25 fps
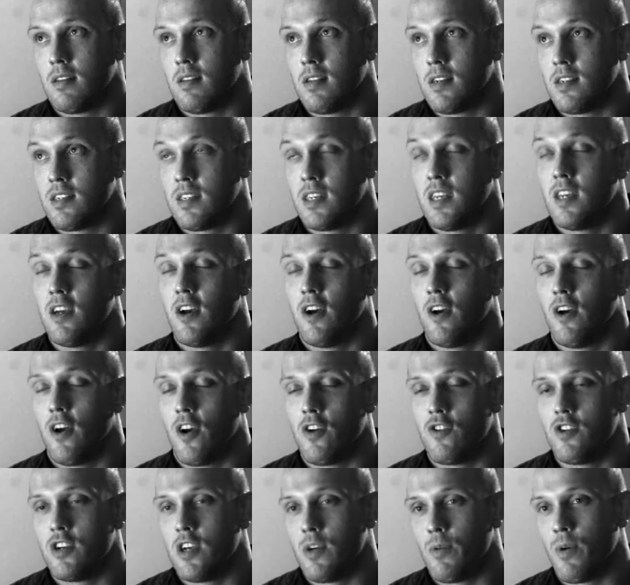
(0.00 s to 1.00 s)
To see her
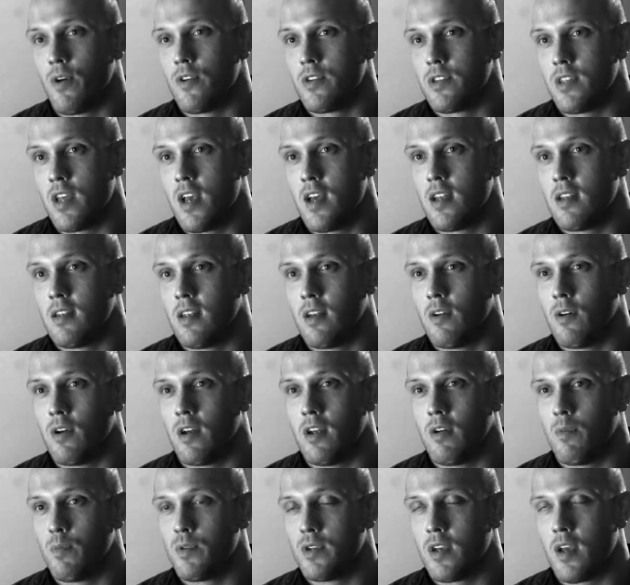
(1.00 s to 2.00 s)
how she was then, you know,
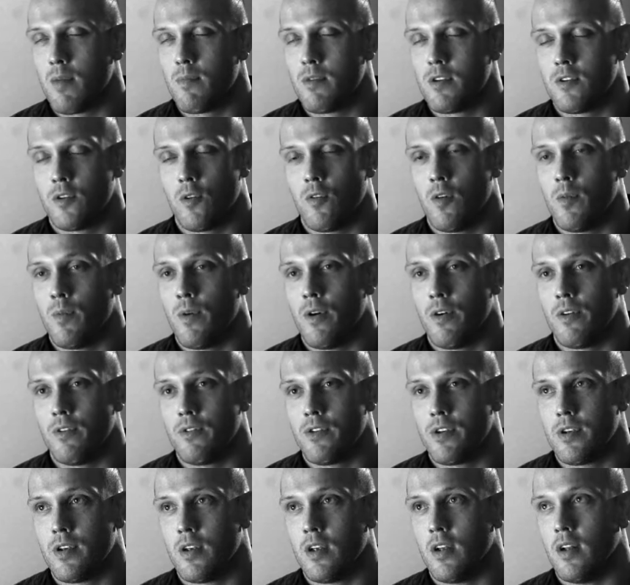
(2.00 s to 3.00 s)
it upset me so
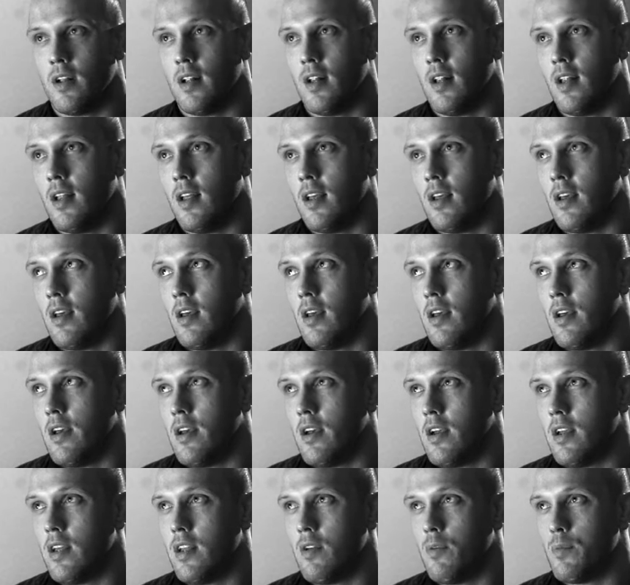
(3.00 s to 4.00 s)
much.
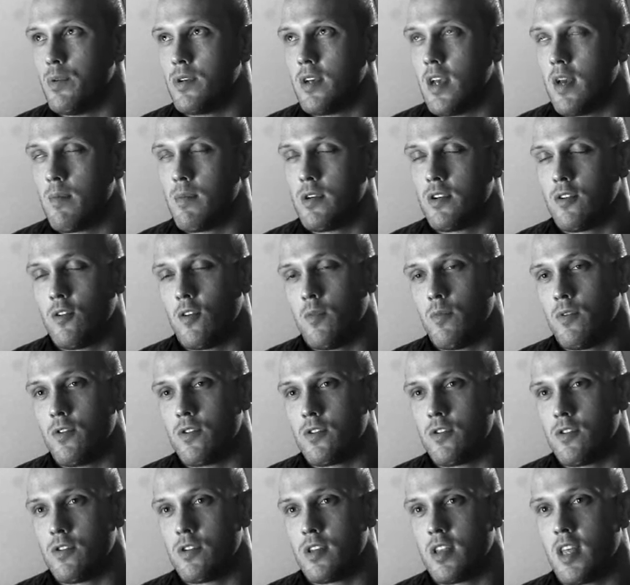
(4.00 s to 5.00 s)
And it upset me so
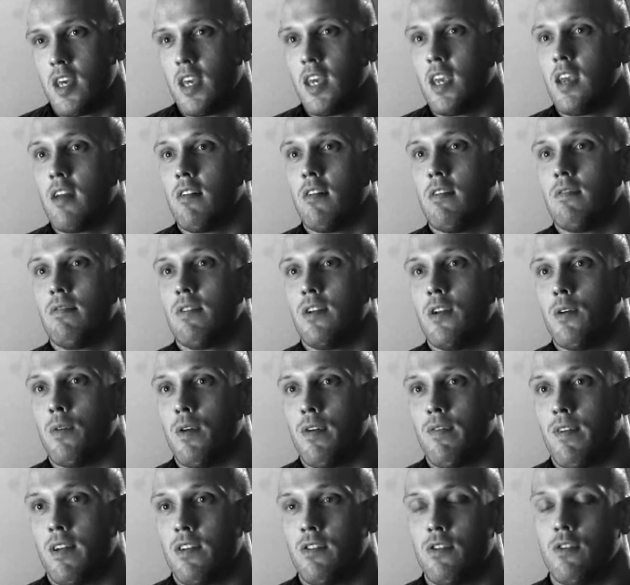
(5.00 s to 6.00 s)
much just thinking of, you know,
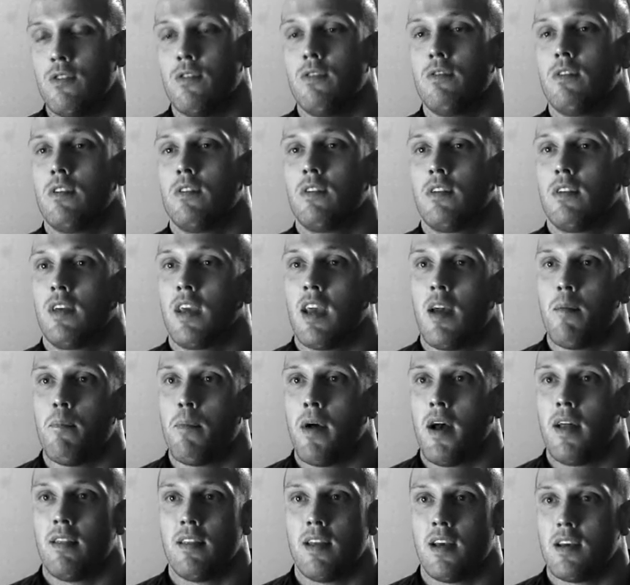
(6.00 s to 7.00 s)
if I do get
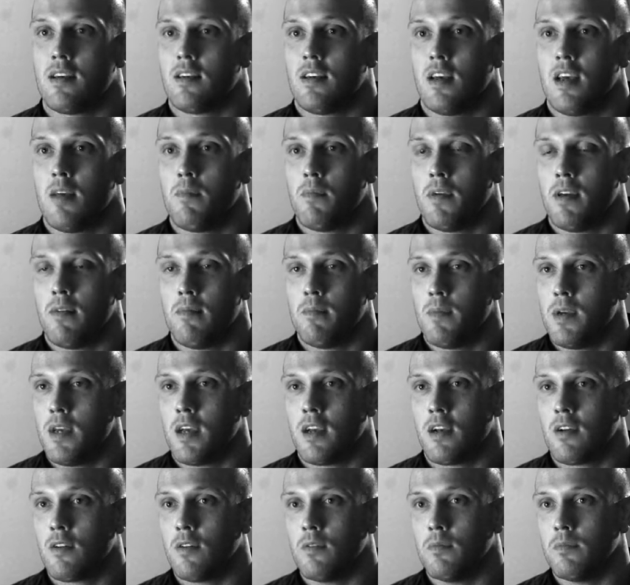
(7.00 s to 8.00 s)
banned, that's it. My
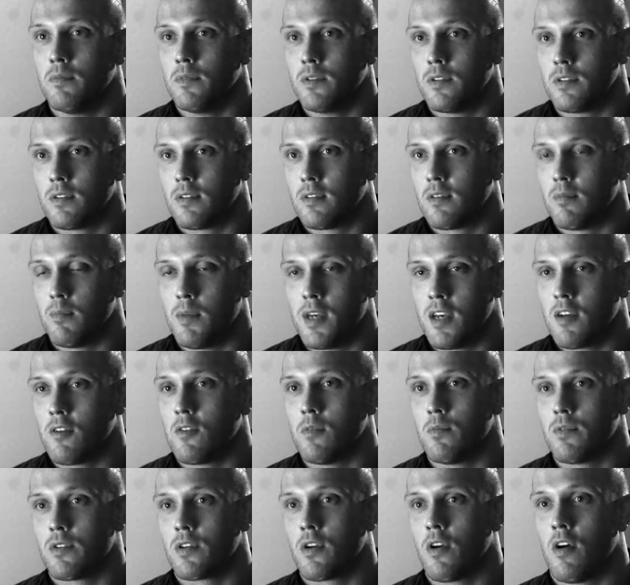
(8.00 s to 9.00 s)
income's
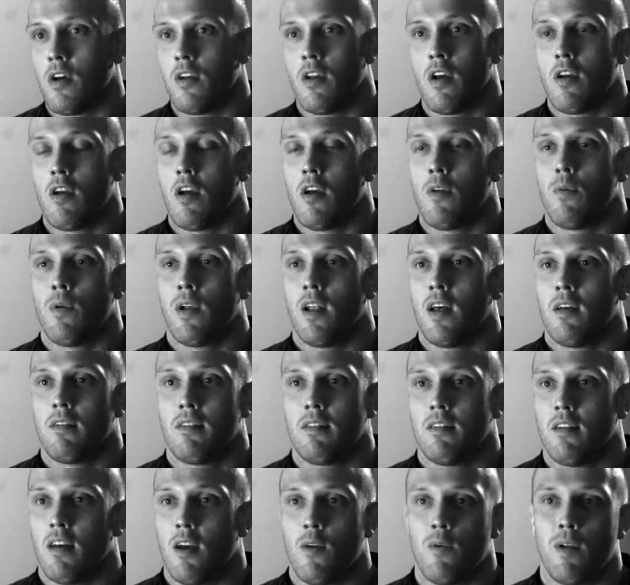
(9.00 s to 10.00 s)
gone. How will
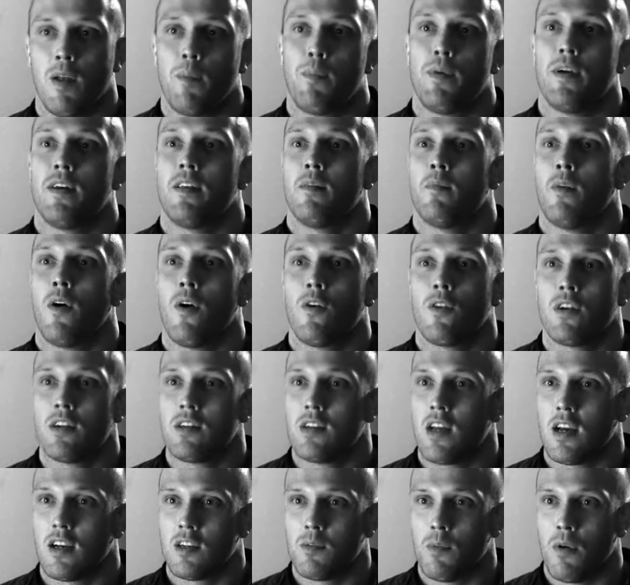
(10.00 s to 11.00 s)
I pay the
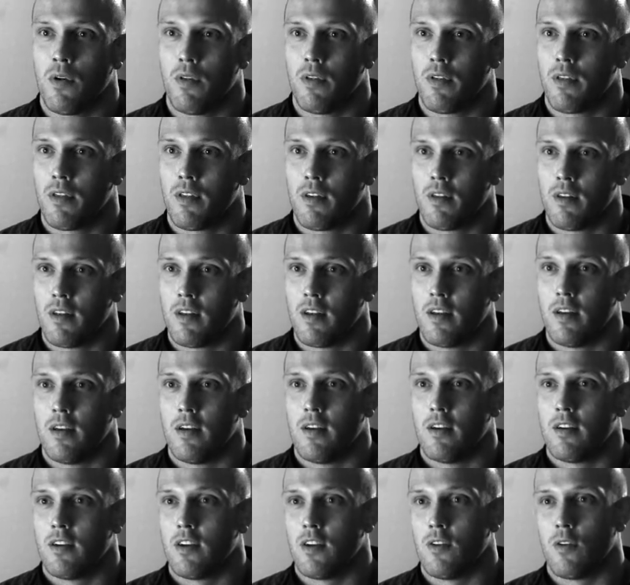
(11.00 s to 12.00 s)
mortgage next month?
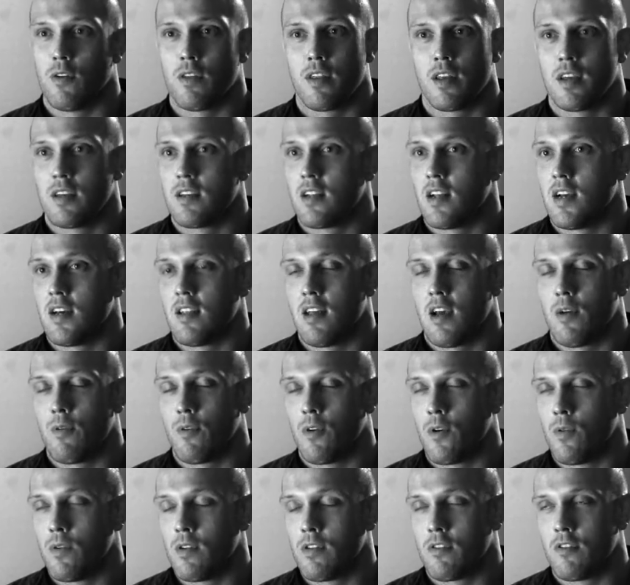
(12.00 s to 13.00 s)
You know, things like that
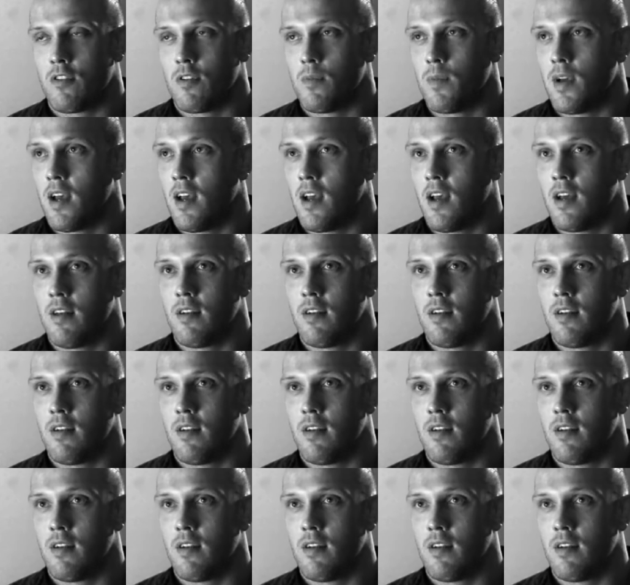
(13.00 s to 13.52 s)
were going through my head.